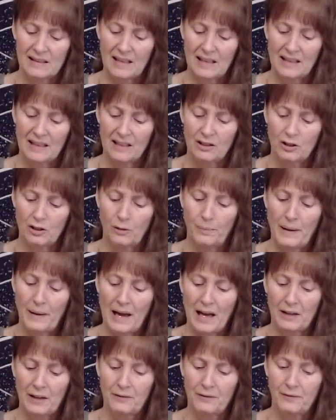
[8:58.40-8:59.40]
your
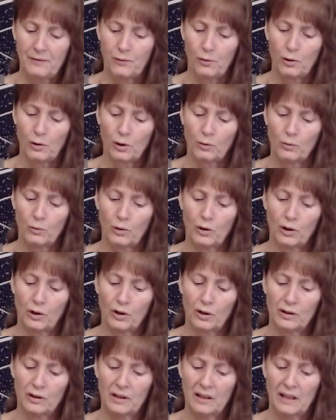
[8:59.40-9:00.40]
path
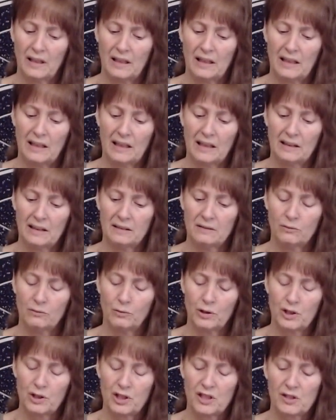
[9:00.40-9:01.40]
forward,
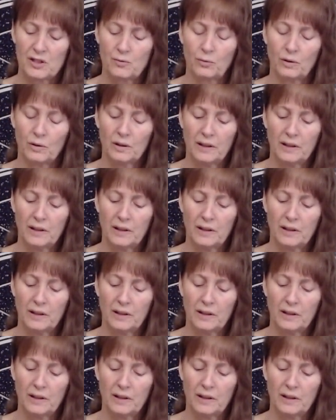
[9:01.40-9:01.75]
which is really